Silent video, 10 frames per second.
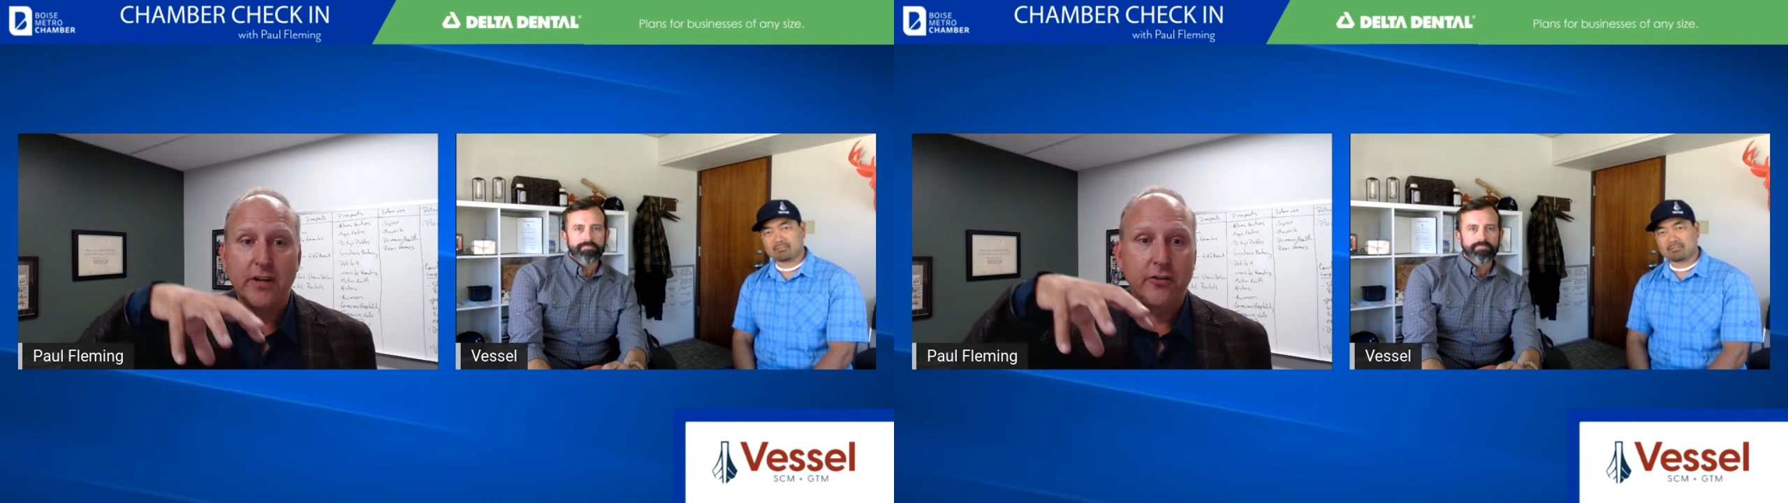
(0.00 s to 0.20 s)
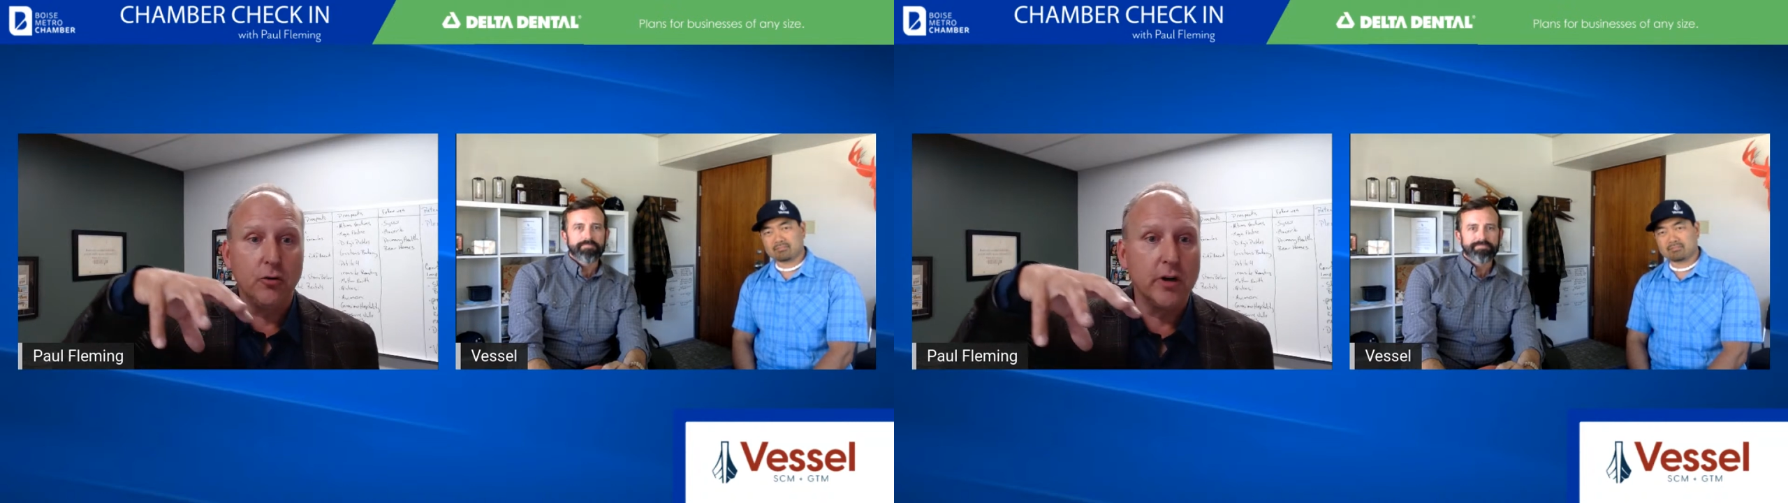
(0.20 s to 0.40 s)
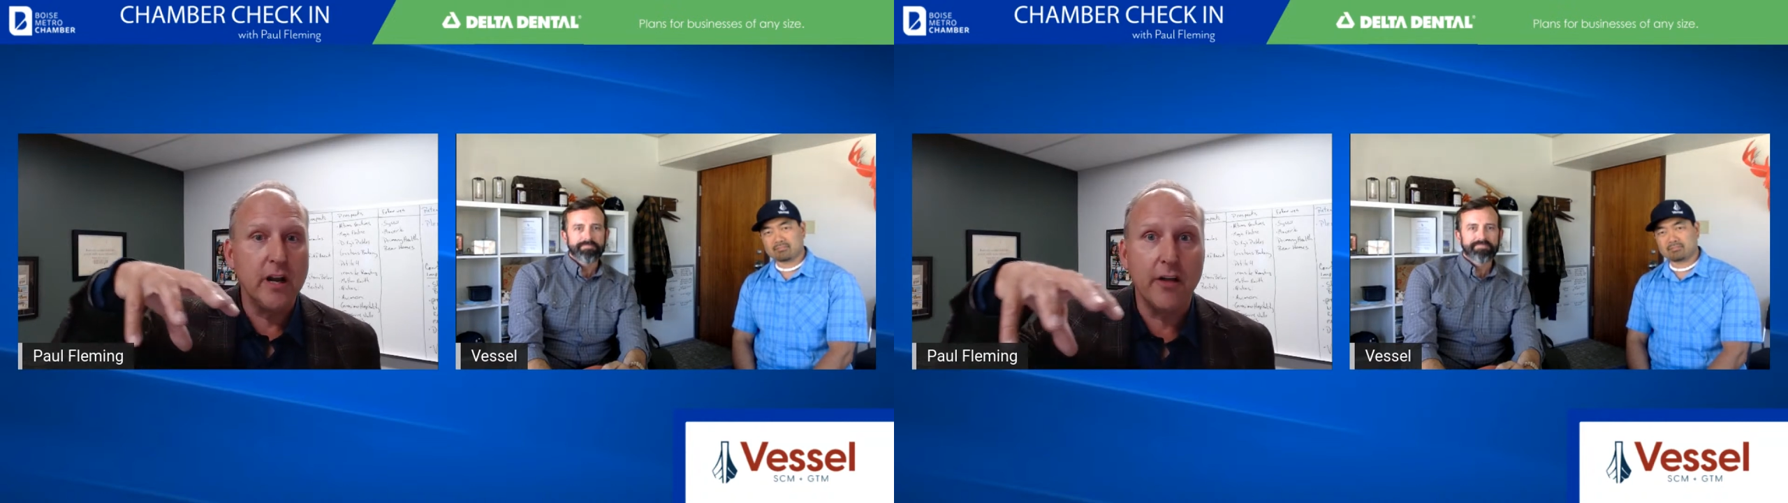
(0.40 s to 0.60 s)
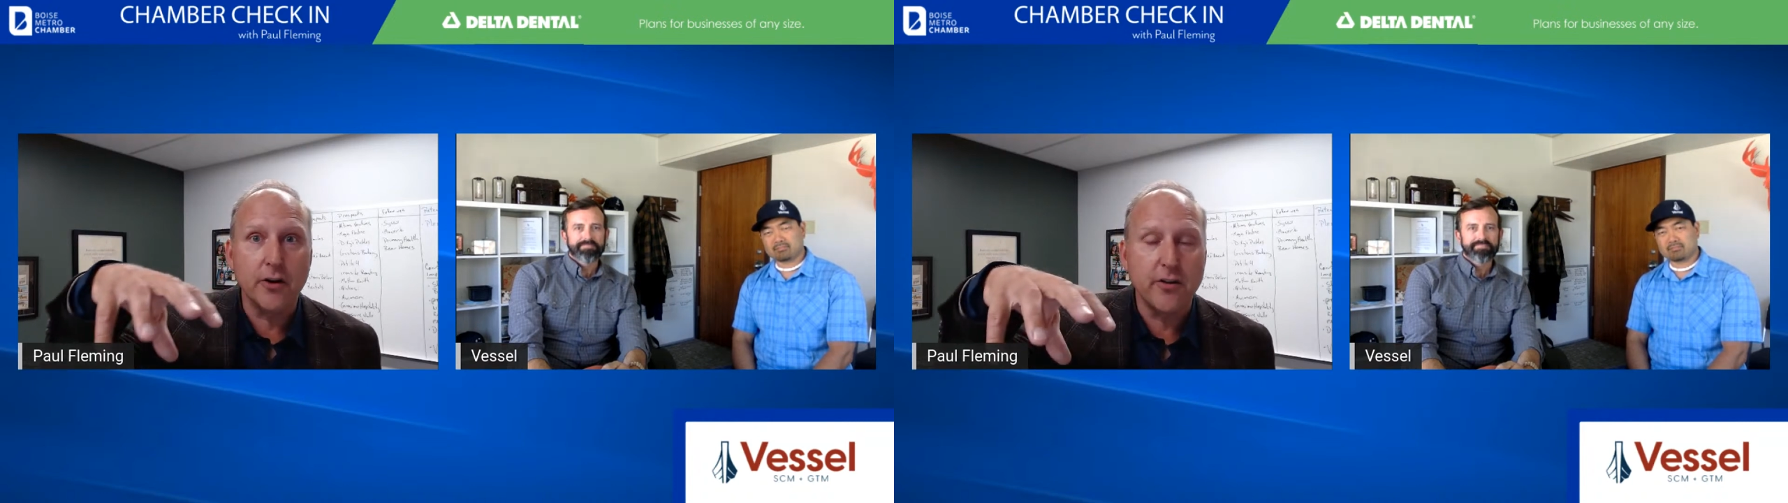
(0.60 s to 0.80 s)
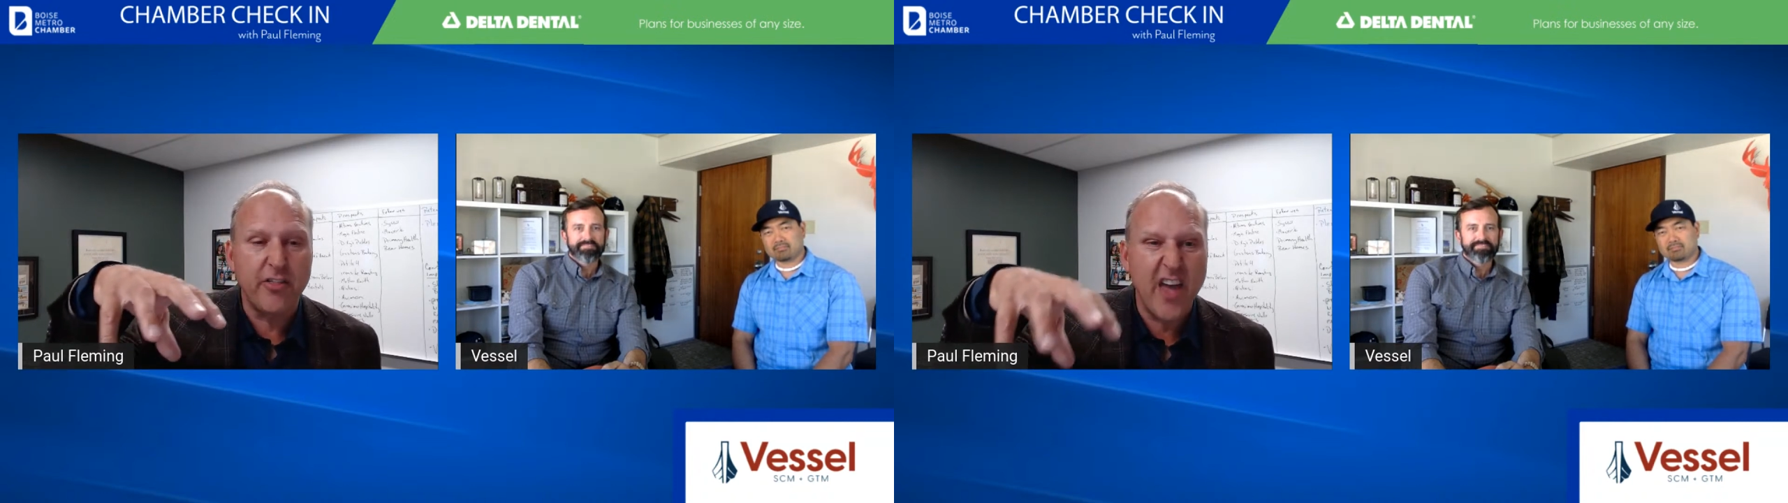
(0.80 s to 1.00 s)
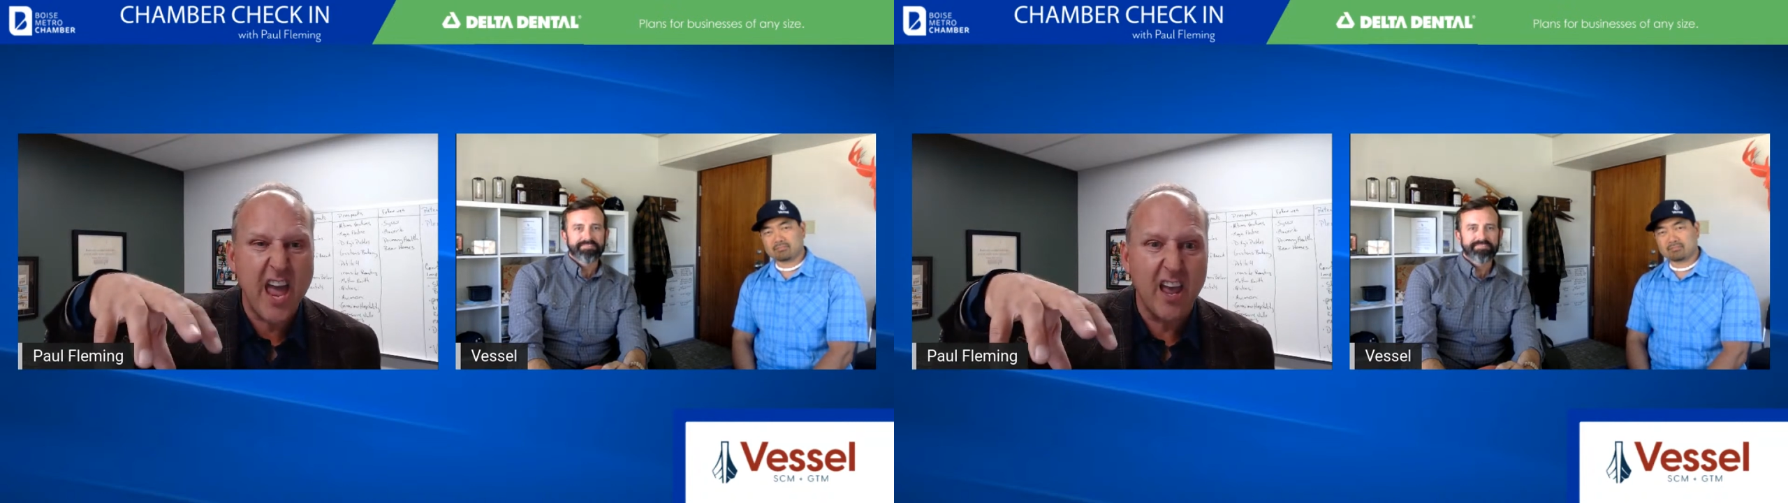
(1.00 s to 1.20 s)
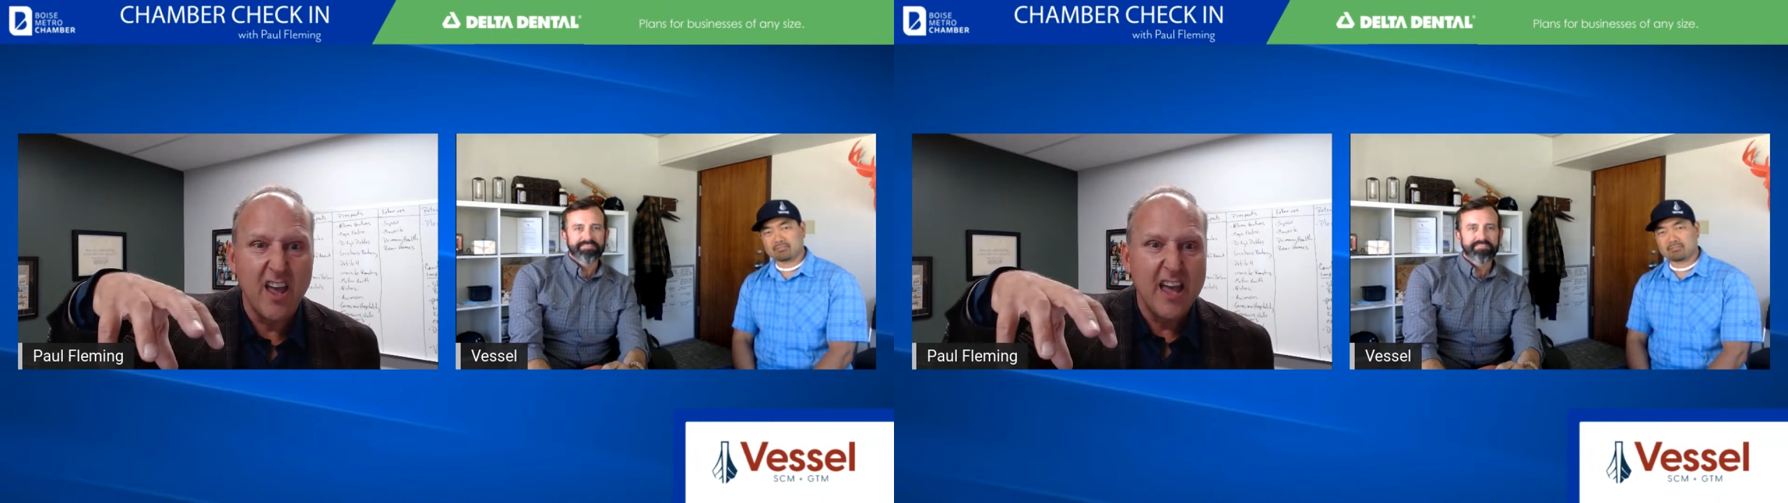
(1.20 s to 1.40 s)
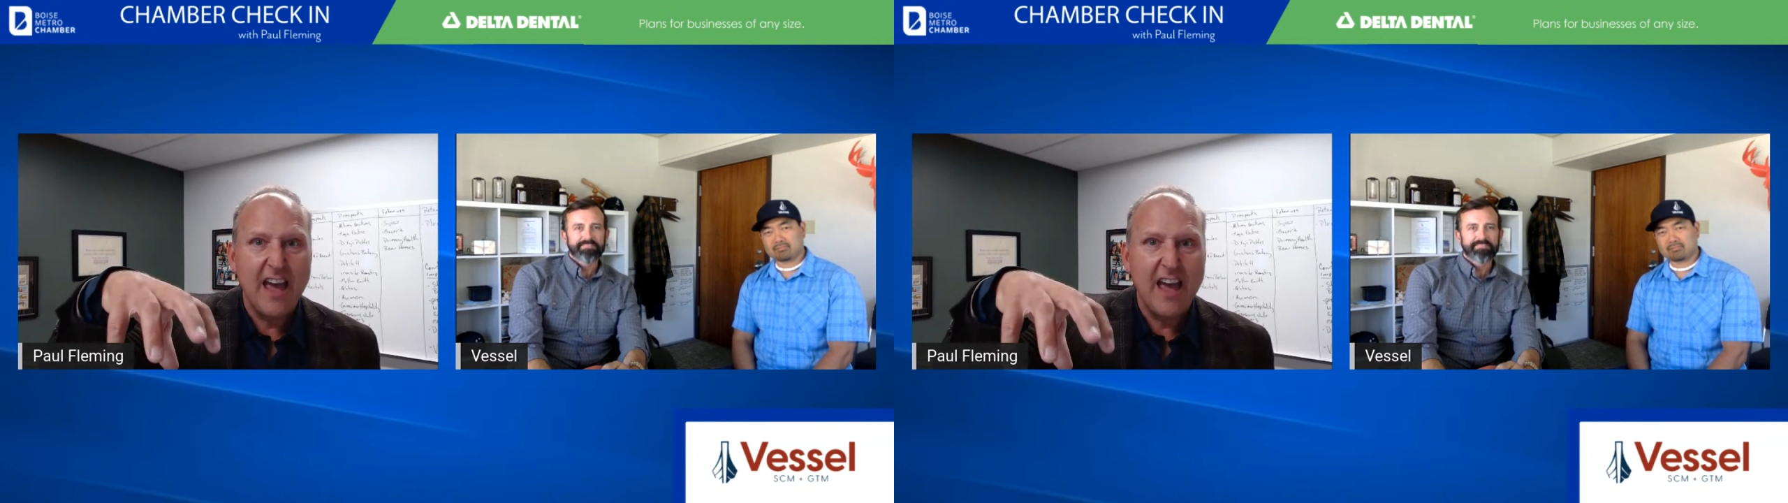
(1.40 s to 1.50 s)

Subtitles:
into another thing